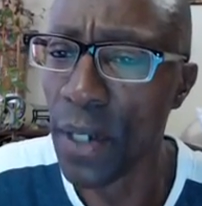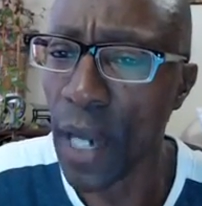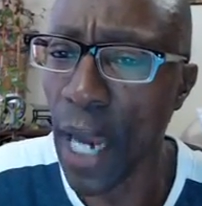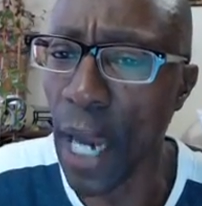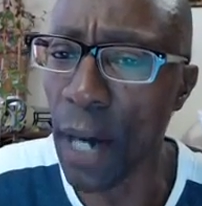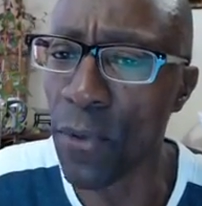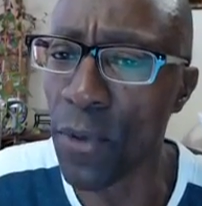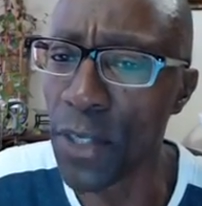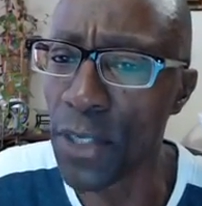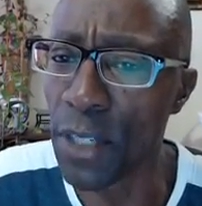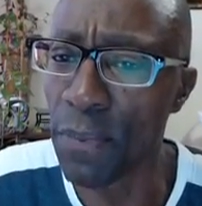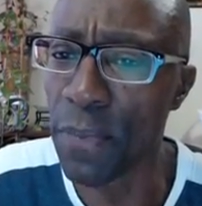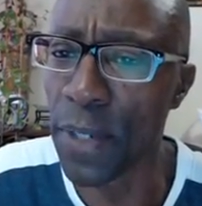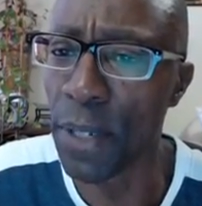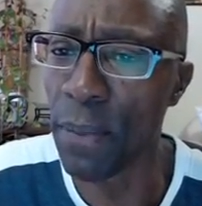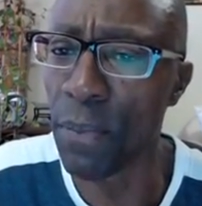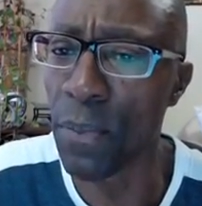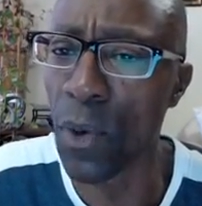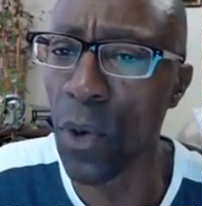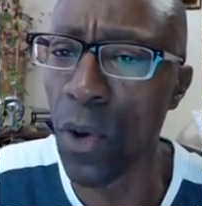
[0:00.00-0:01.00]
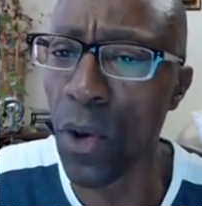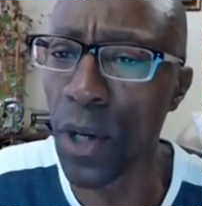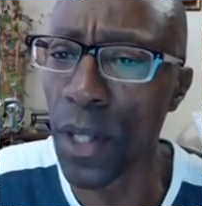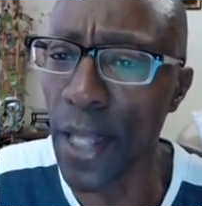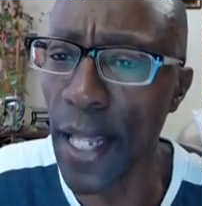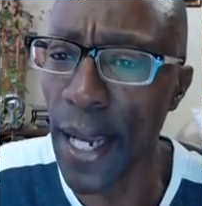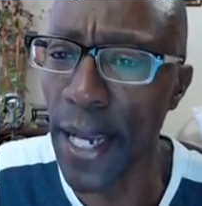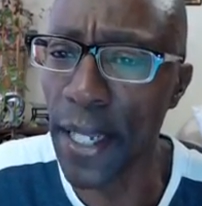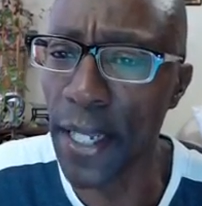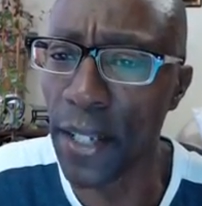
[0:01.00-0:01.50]
I want to be more
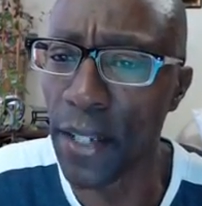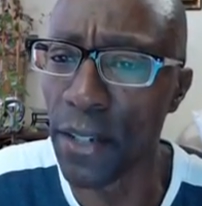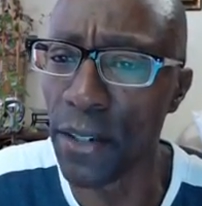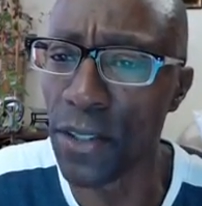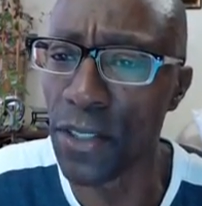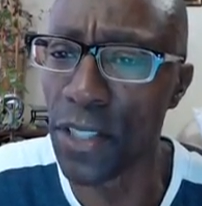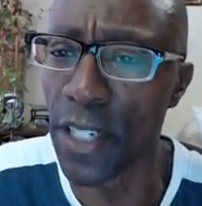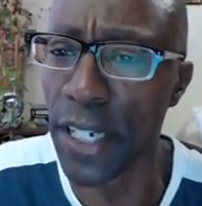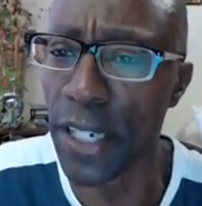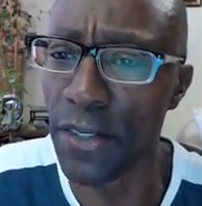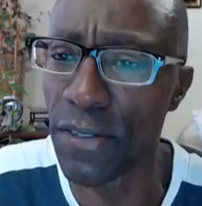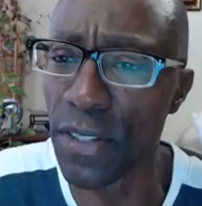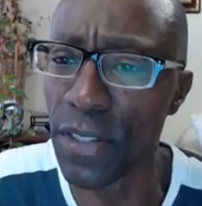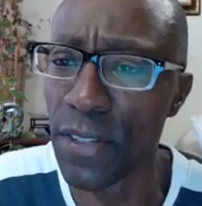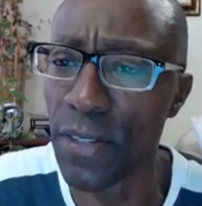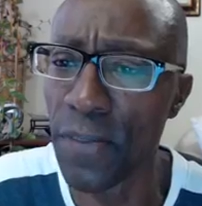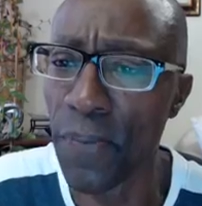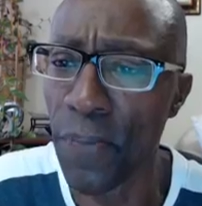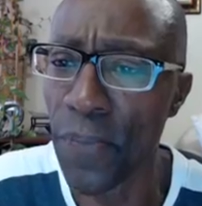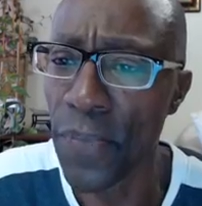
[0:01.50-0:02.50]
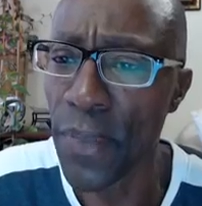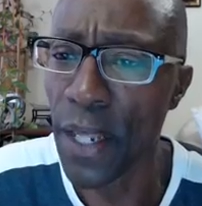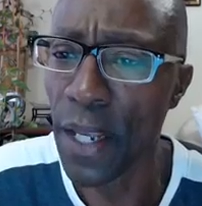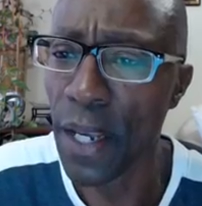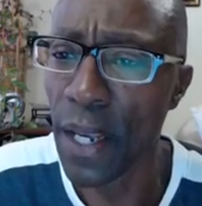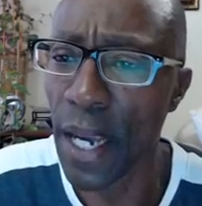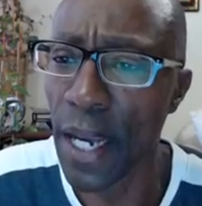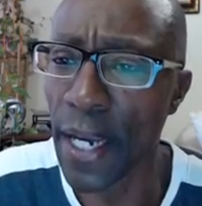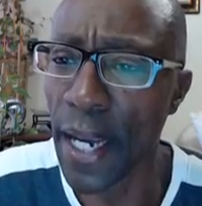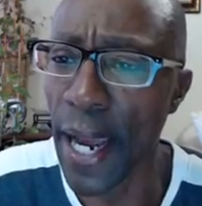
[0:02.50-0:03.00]
like you, Jesus,
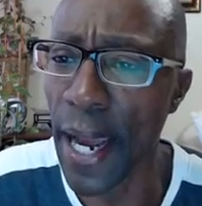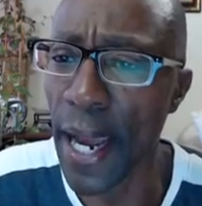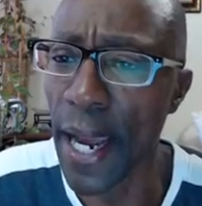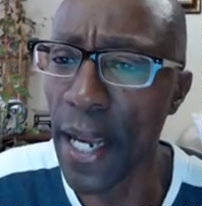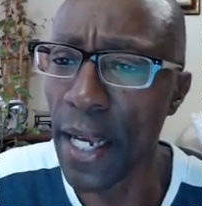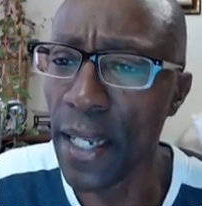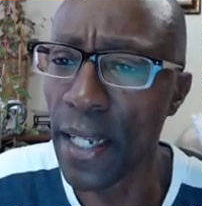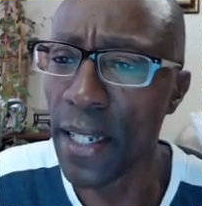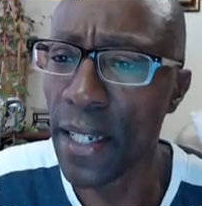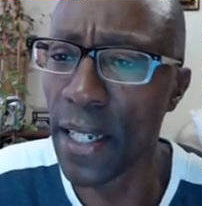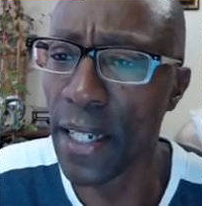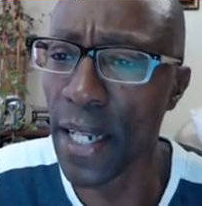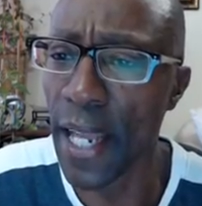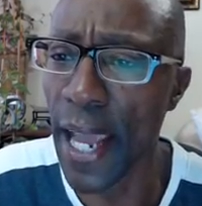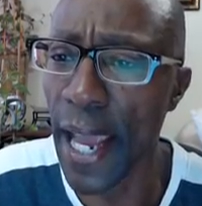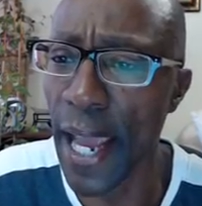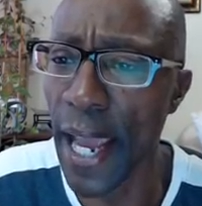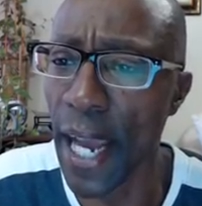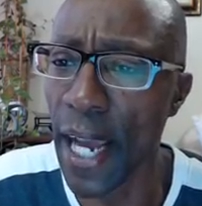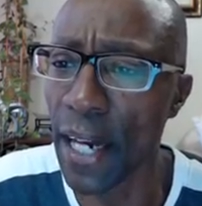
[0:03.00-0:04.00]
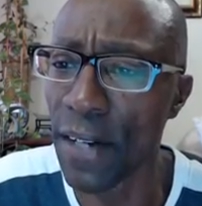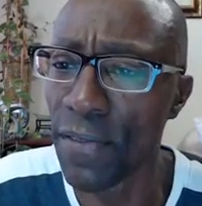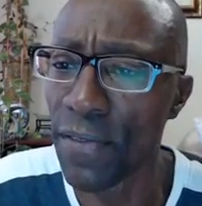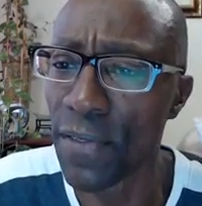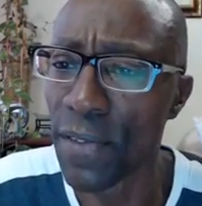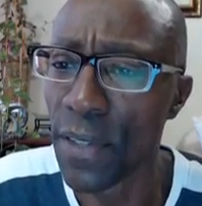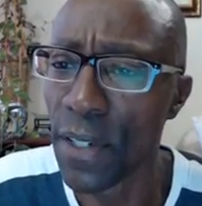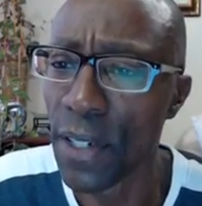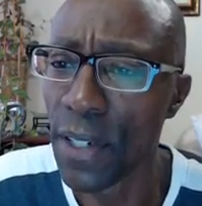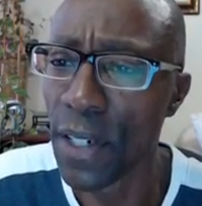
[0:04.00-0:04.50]
and I can have,
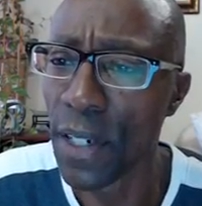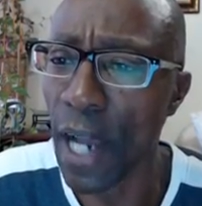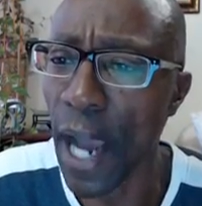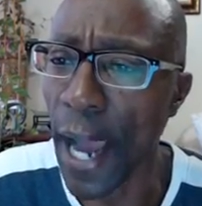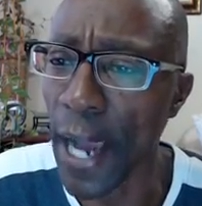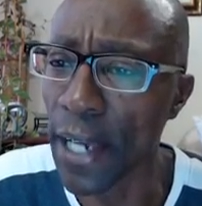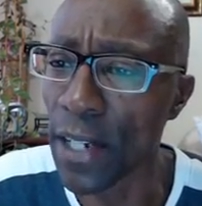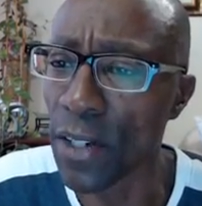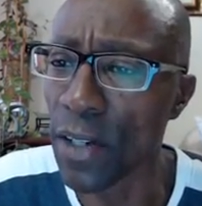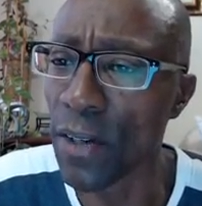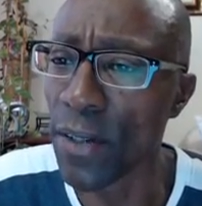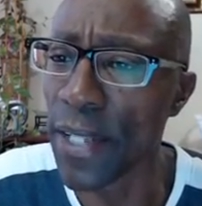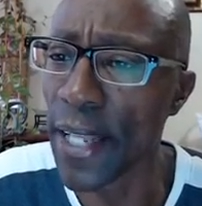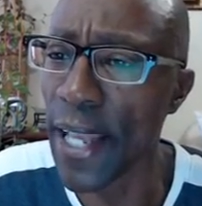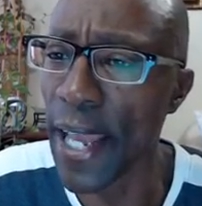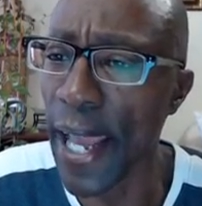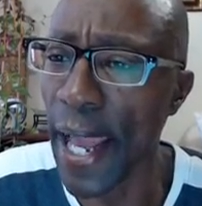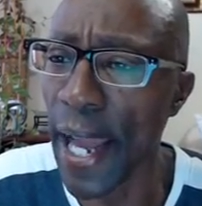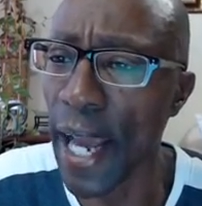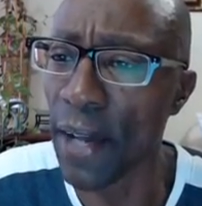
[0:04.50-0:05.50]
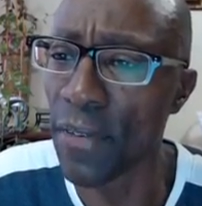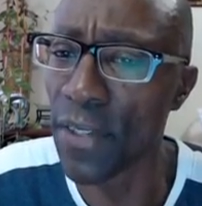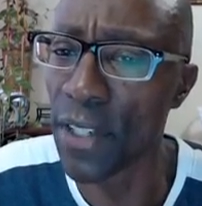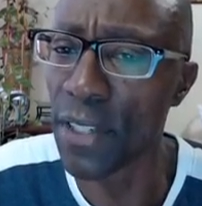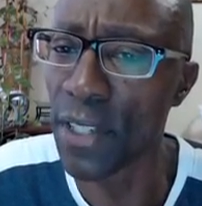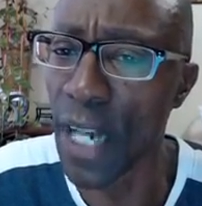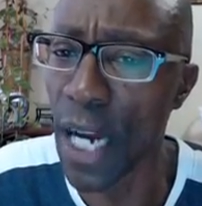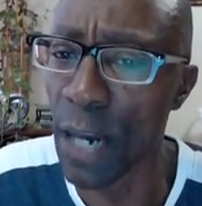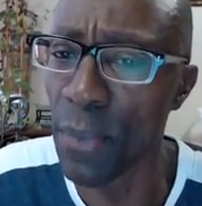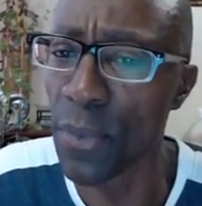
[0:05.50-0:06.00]
I can only have
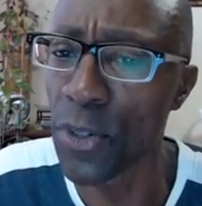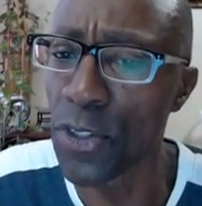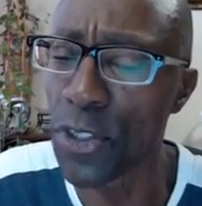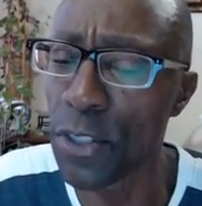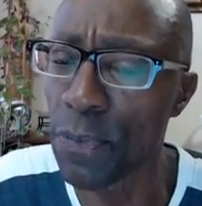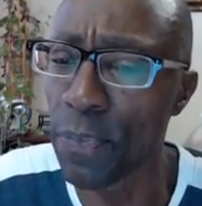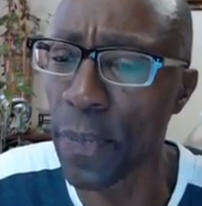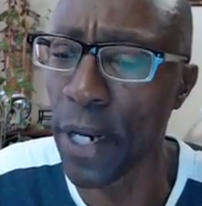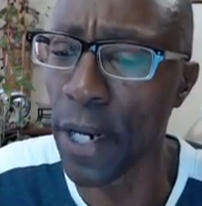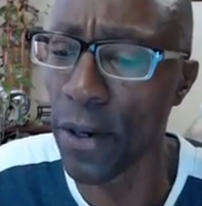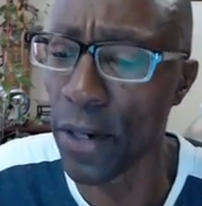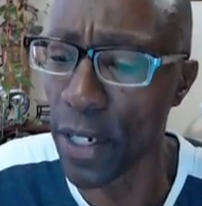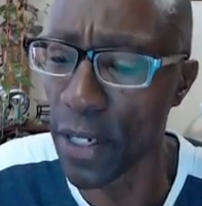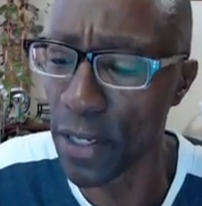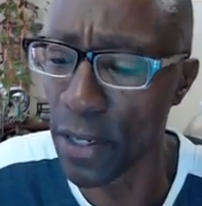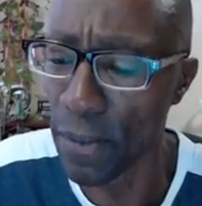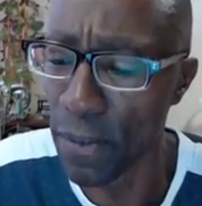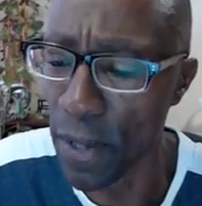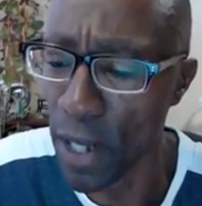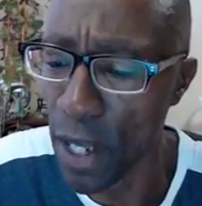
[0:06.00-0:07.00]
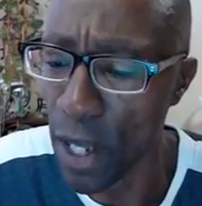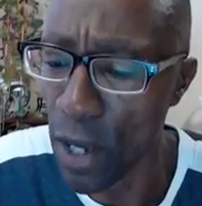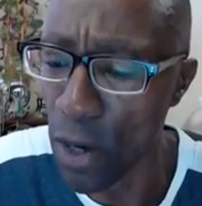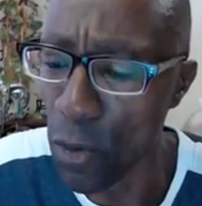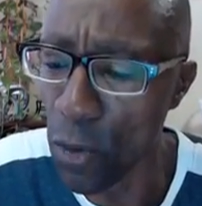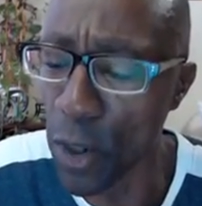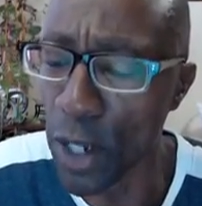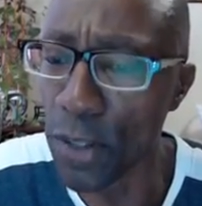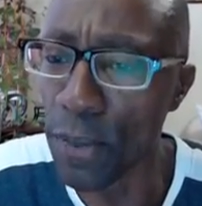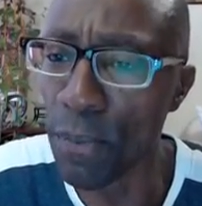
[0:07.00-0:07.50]
this humble spirit
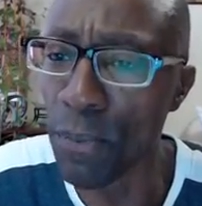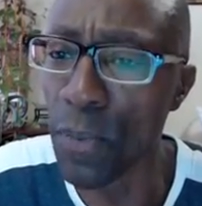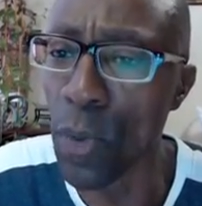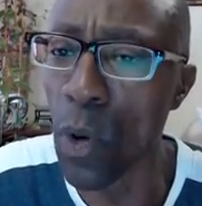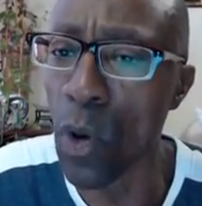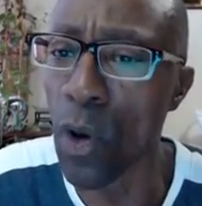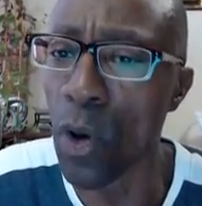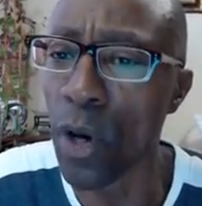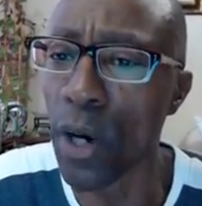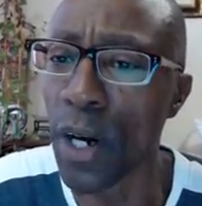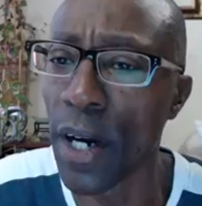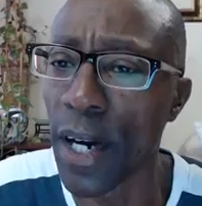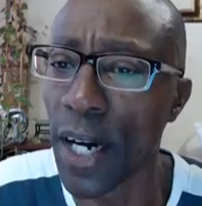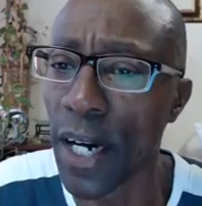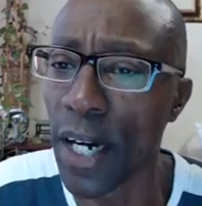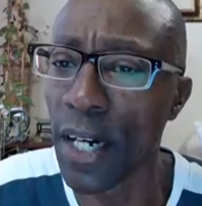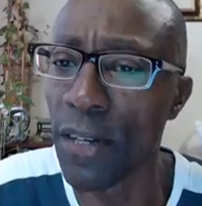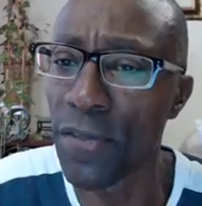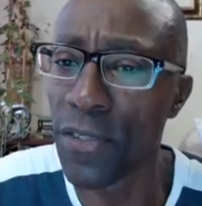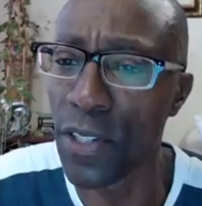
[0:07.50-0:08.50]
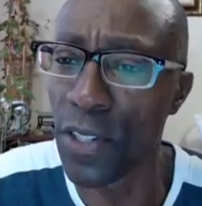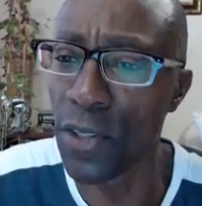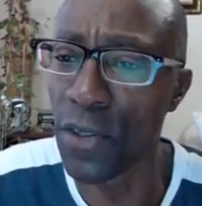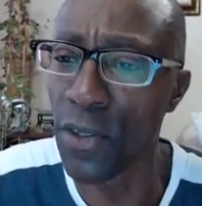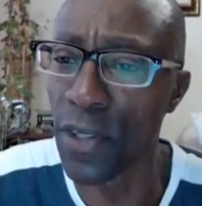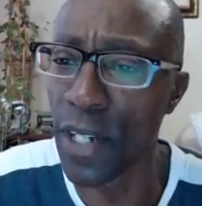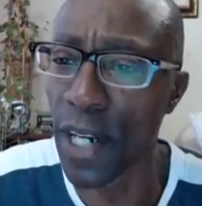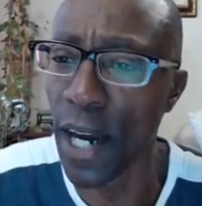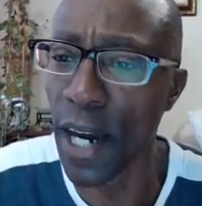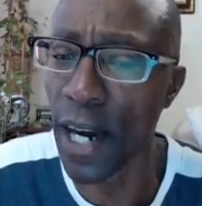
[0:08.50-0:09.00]
with more of
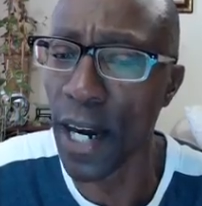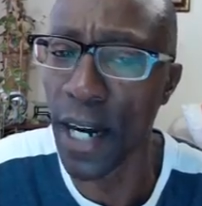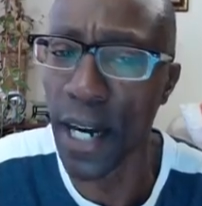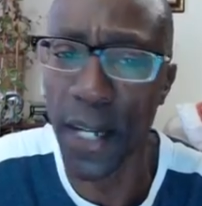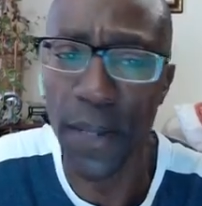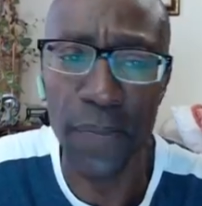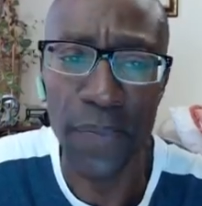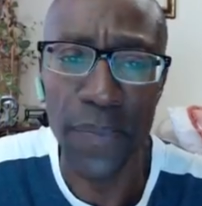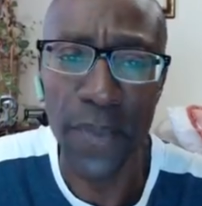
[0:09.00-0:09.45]
you, God.